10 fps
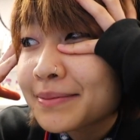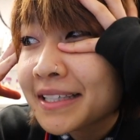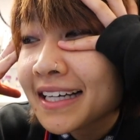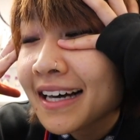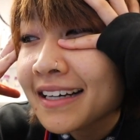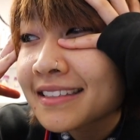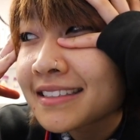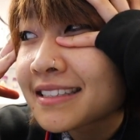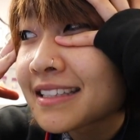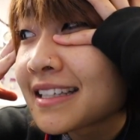Oh my
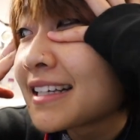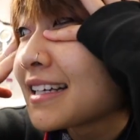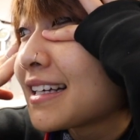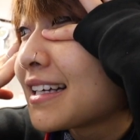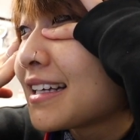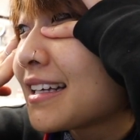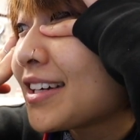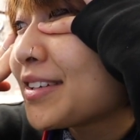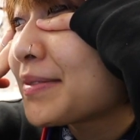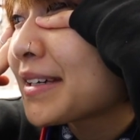gosh.
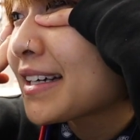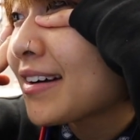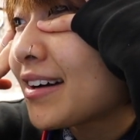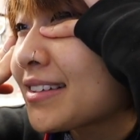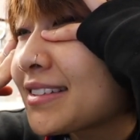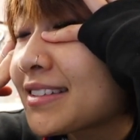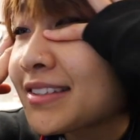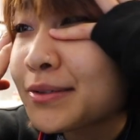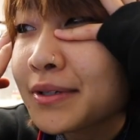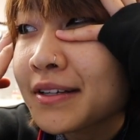Oh my gosh. It's
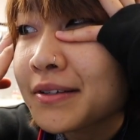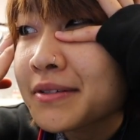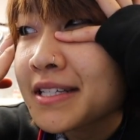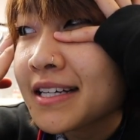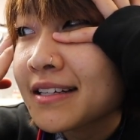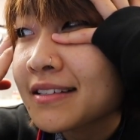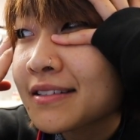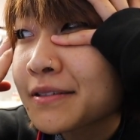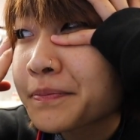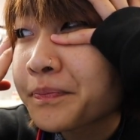just one of those days.
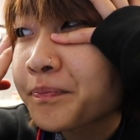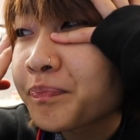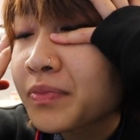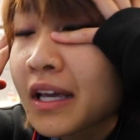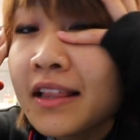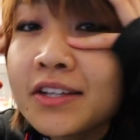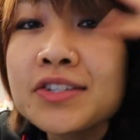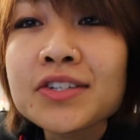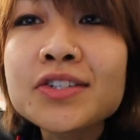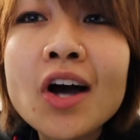
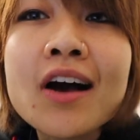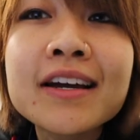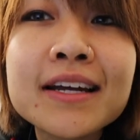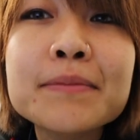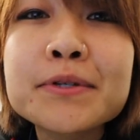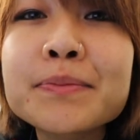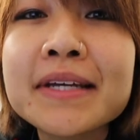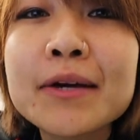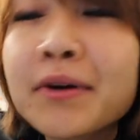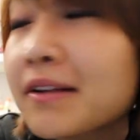Let's just chalk it up to
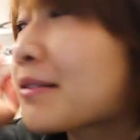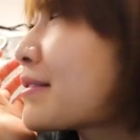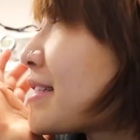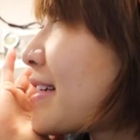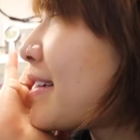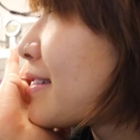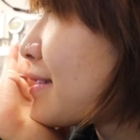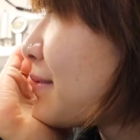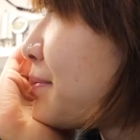being one of those days.